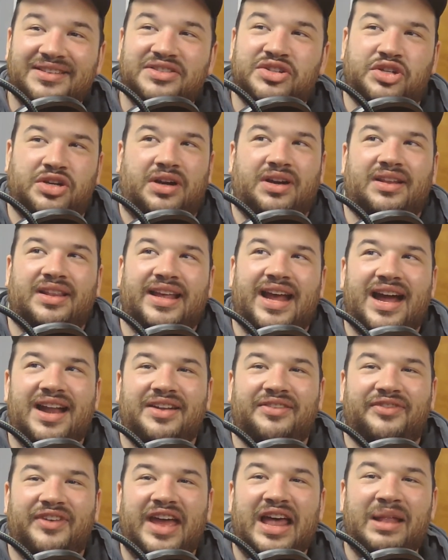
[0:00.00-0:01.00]
It's currently
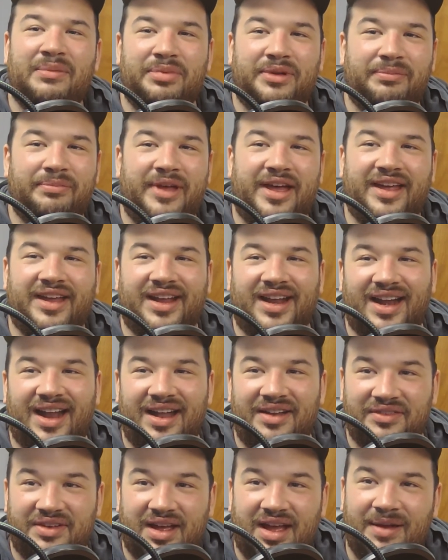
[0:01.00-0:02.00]
unavailable, Belle. You're
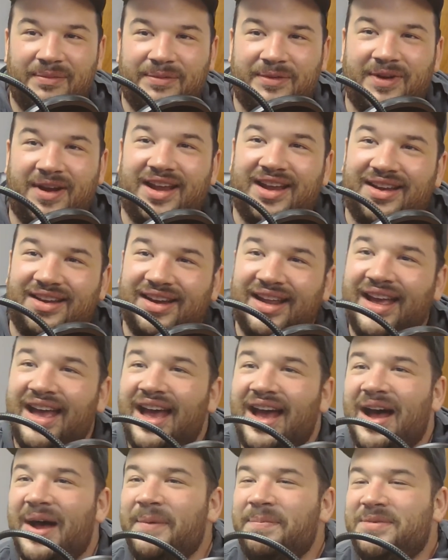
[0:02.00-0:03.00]
gonna have to
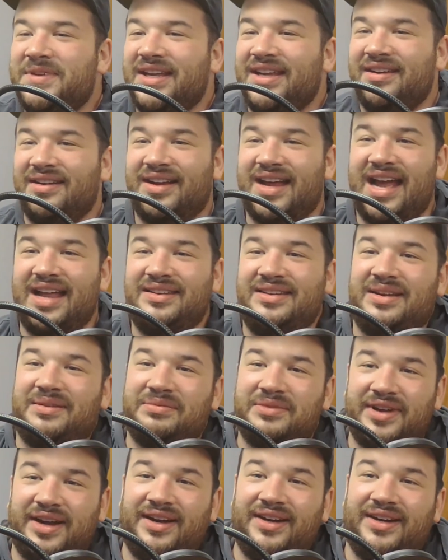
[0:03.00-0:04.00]
update your goddamn cart.